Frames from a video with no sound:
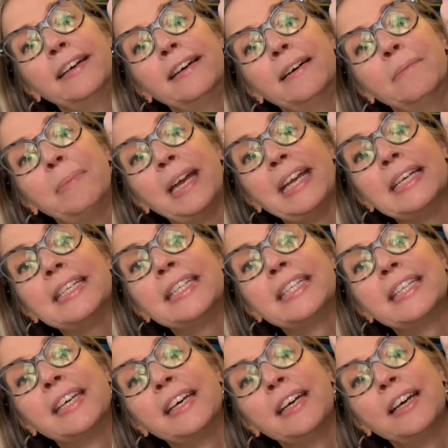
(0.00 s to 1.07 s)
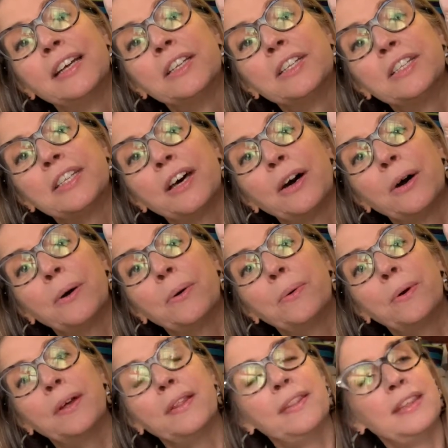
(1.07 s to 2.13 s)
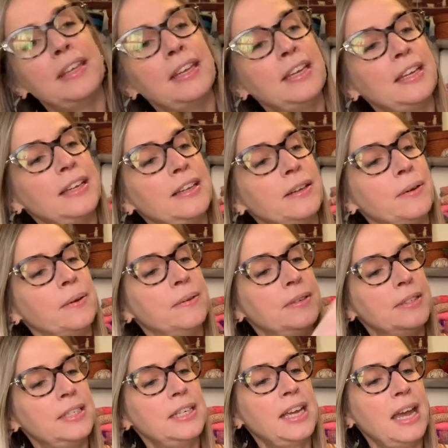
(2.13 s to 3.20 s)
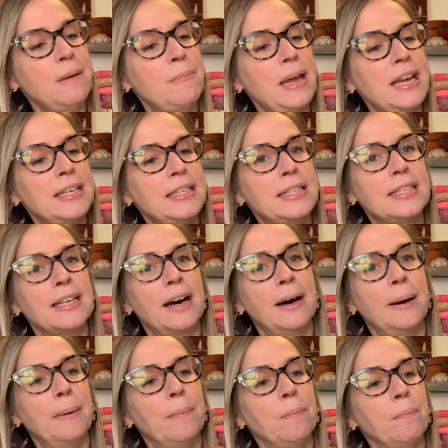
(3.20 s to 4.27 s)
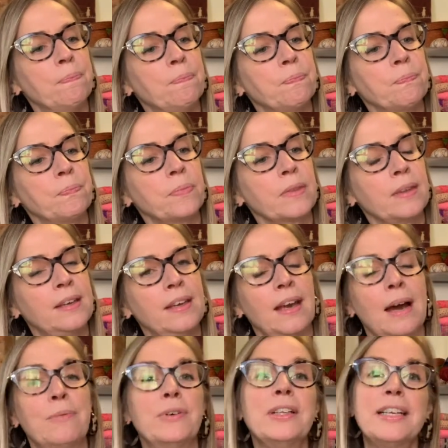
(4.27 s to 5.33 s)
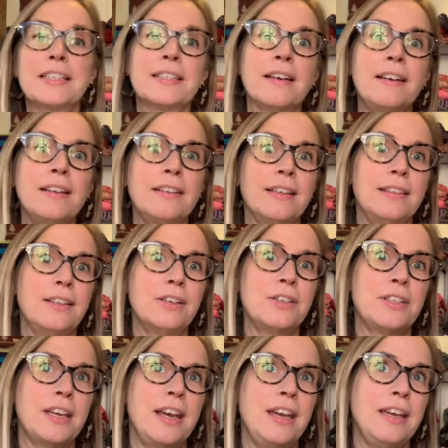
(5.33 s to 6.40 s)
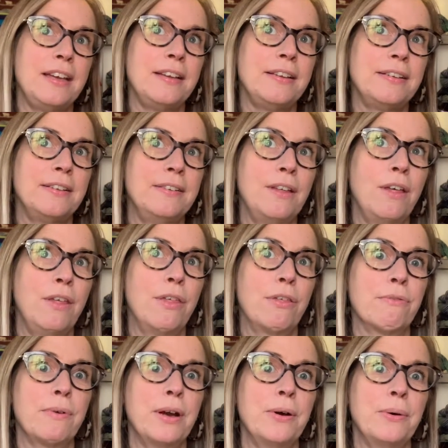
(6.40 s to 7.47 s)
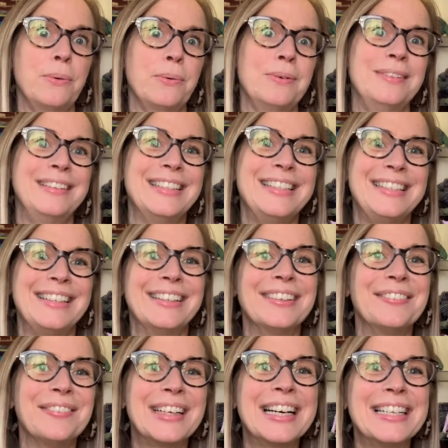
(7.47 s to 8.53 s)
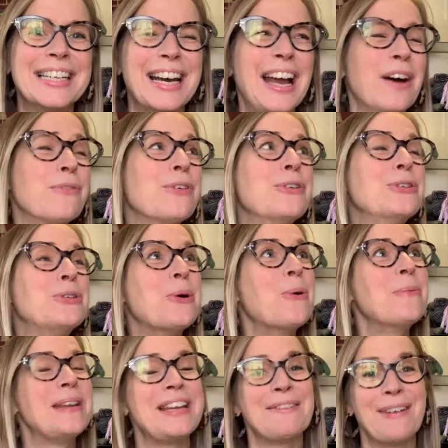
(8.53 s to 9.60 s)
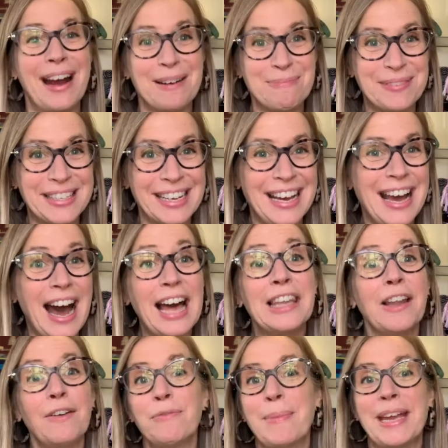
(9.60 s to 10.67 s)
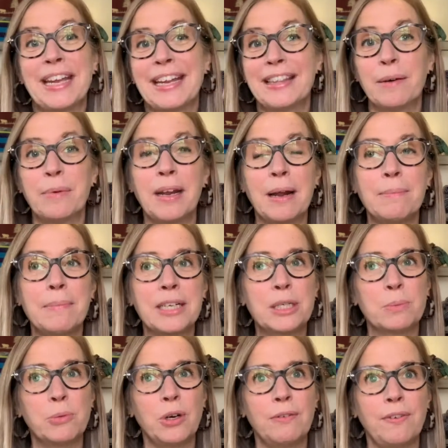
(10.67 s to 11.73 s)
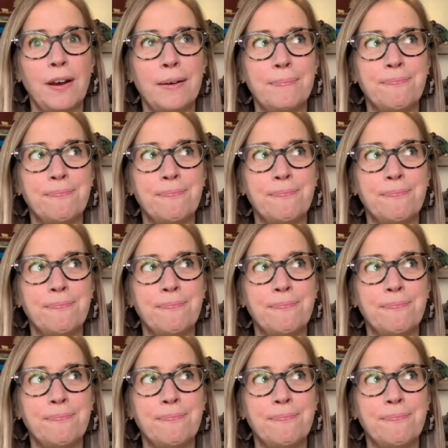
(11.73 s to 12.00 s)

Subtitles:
base. So the DK base, I'm really excited that there's a throw this year because I have so many wraps. I love making them, and I'm much more of a,